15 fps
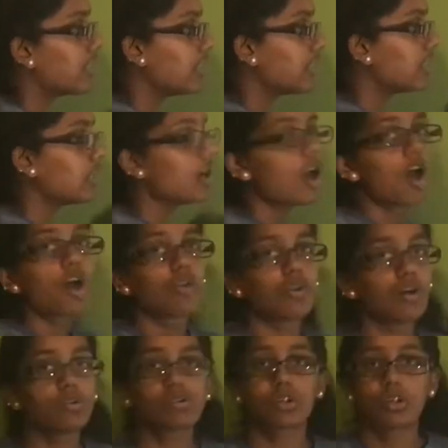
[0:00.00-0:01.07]
to E,
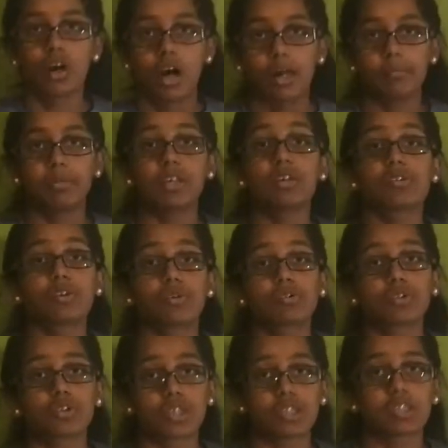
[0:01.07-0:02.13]
those are not, because those
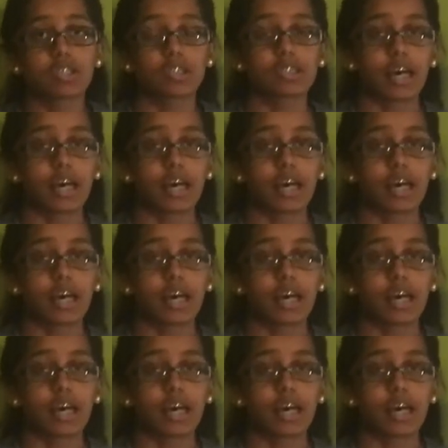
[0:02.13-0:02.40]
are just the